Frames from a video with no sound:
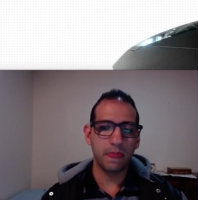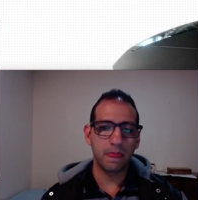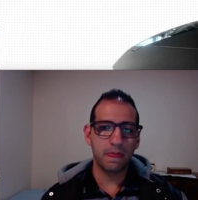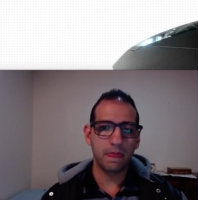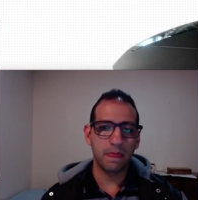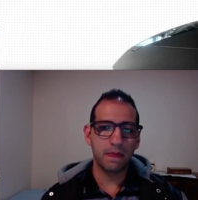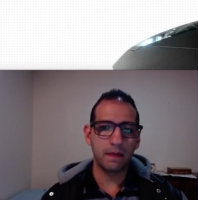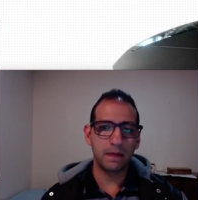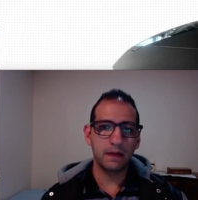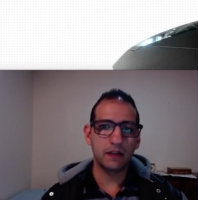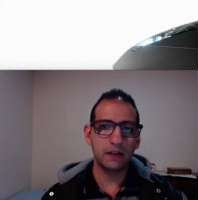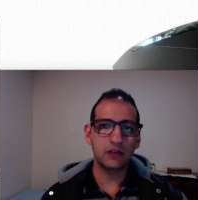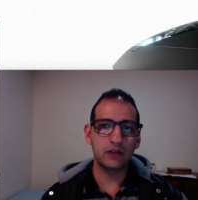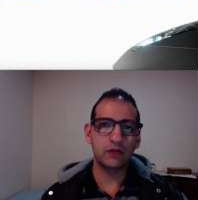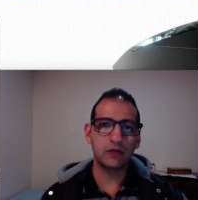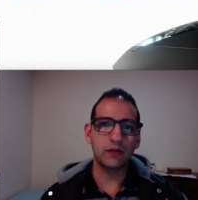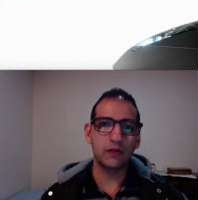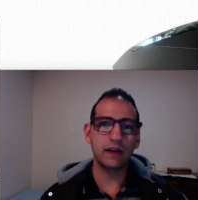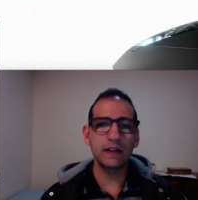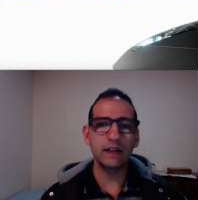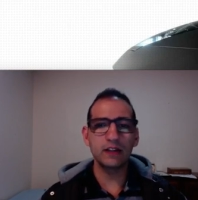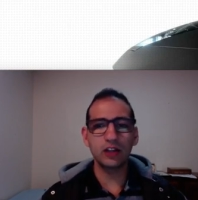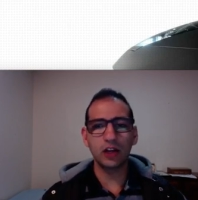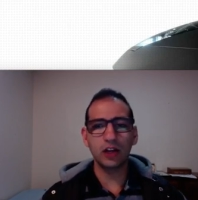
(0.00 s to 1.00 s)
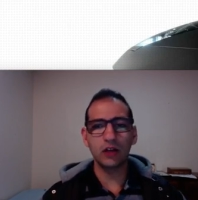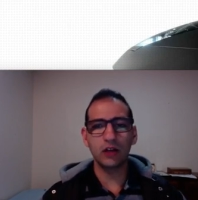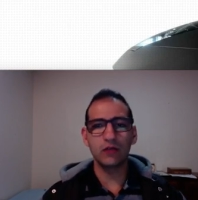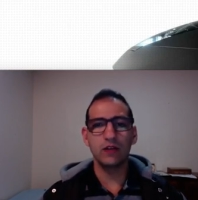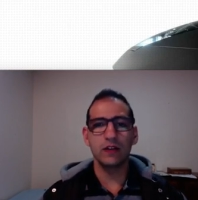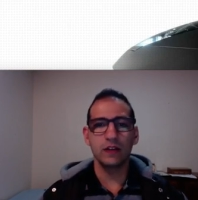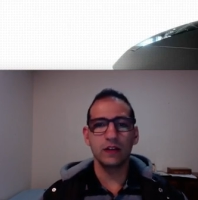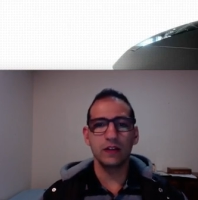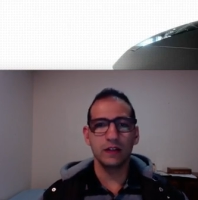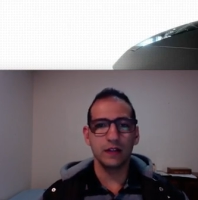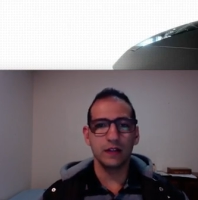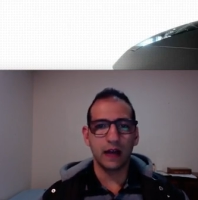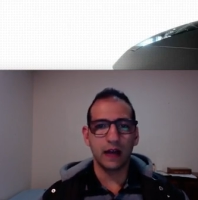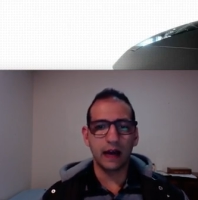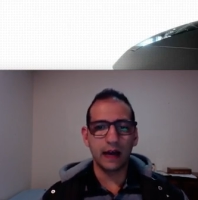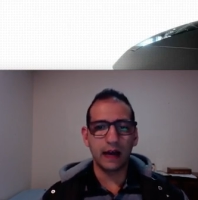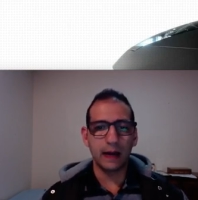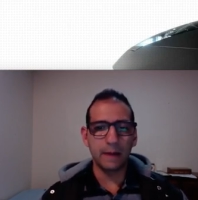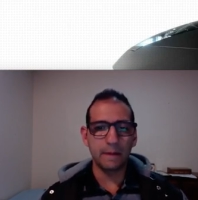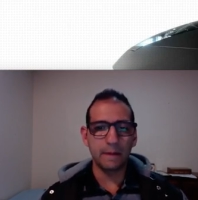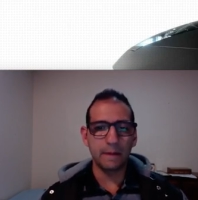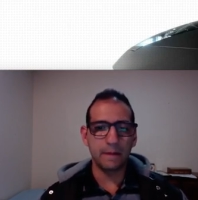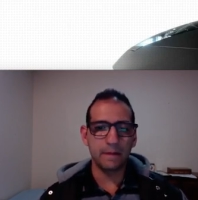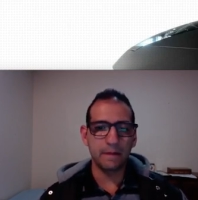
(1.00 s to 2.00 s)
this screen. So
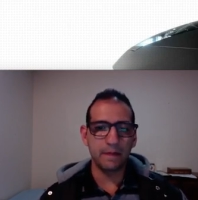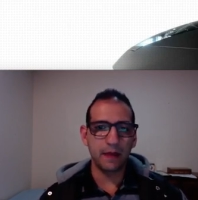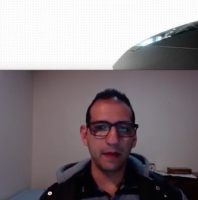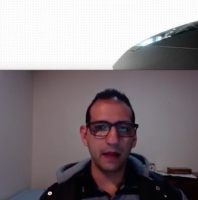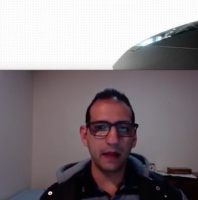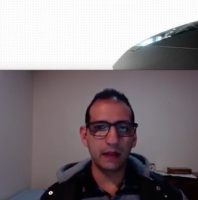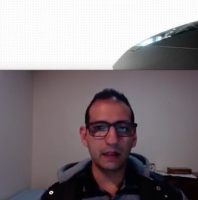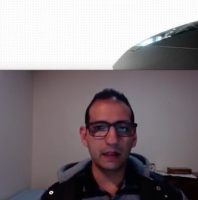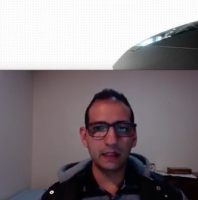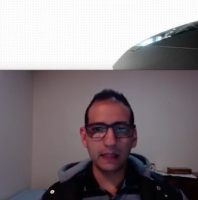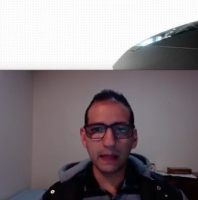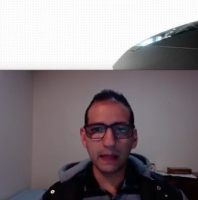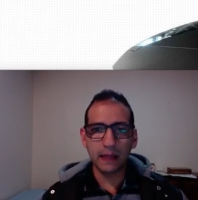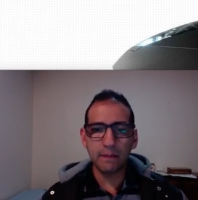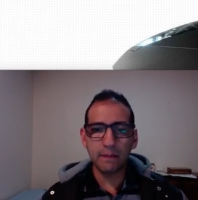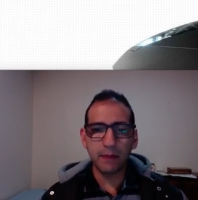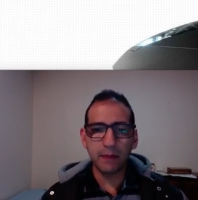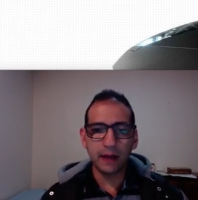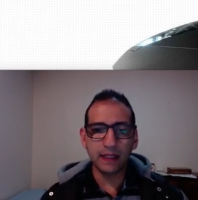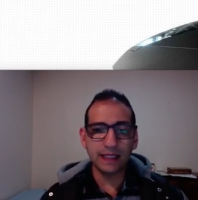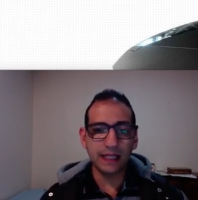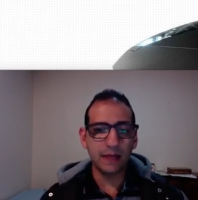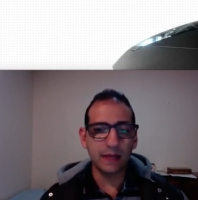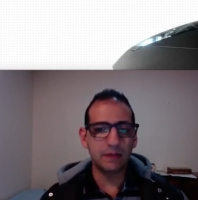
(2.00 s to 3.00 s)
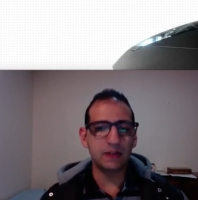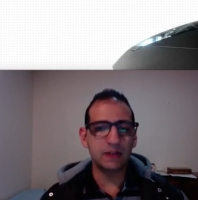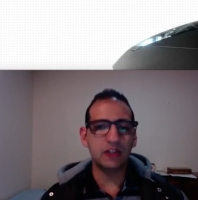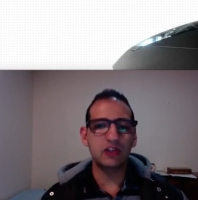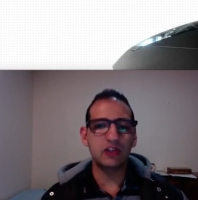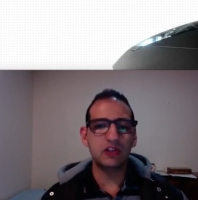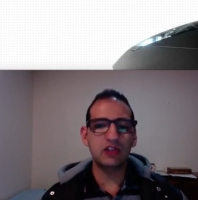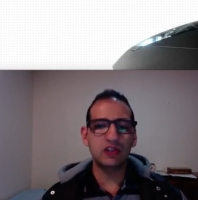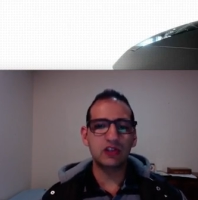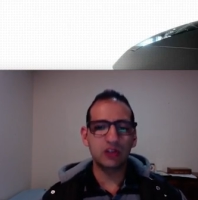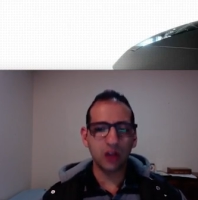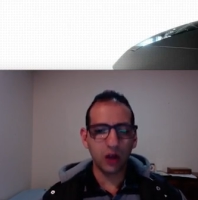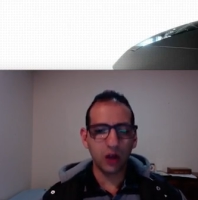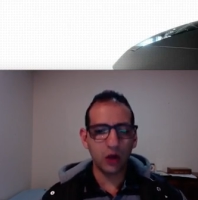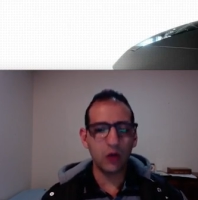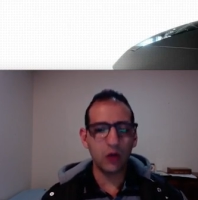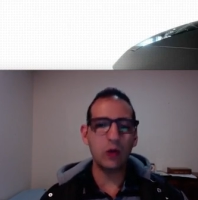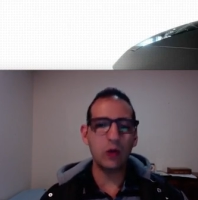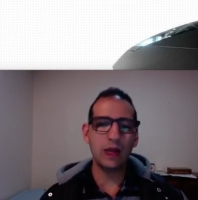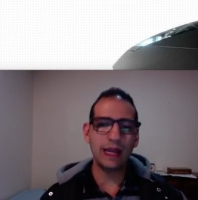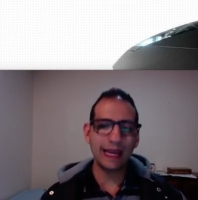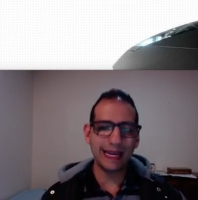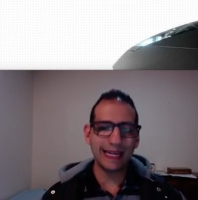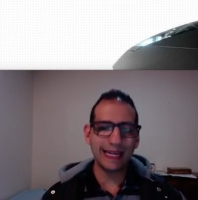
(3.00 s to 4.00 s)
it's step by step. It's so
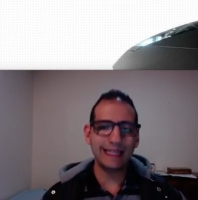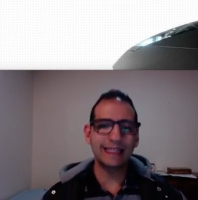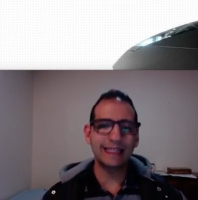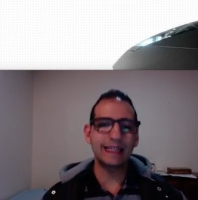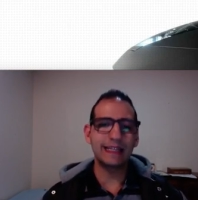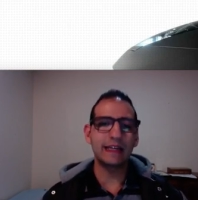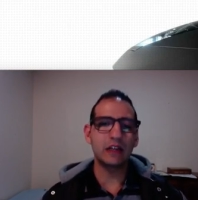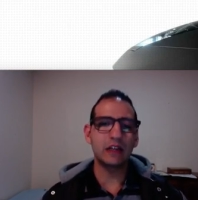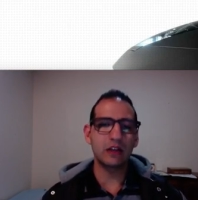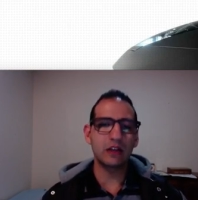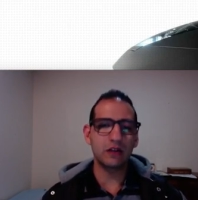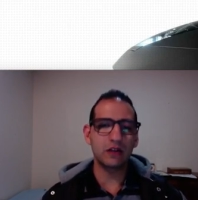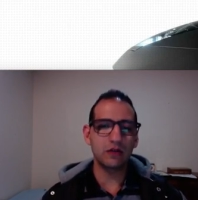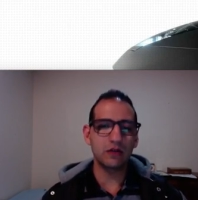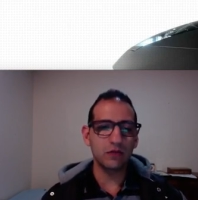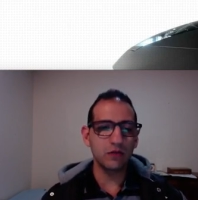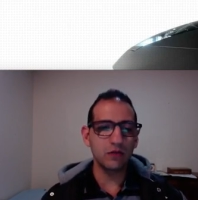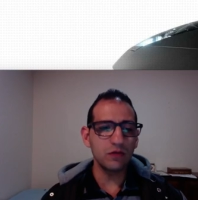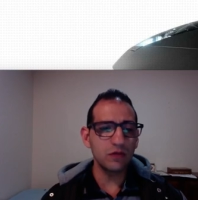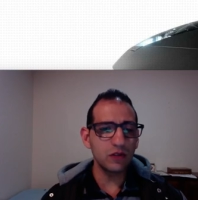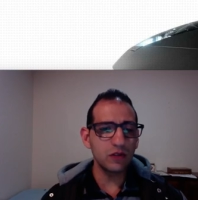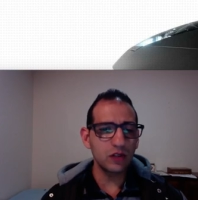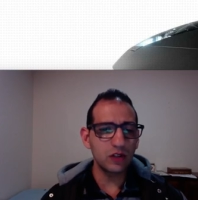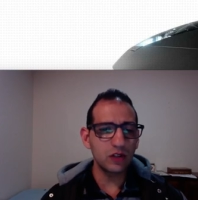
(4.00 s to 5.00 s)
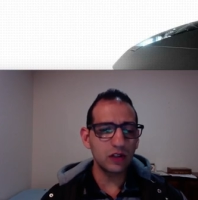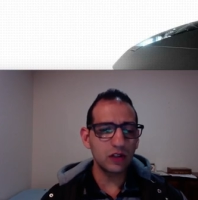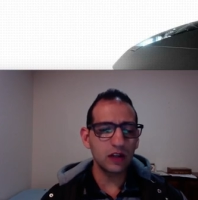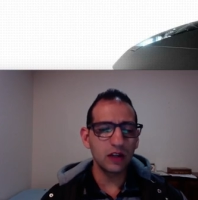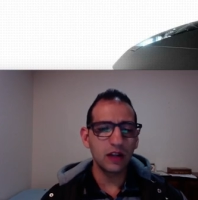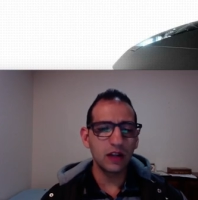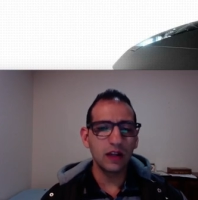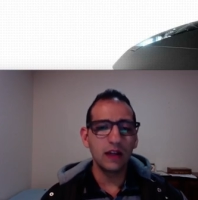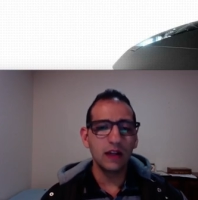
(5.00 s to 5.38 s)
easy to use.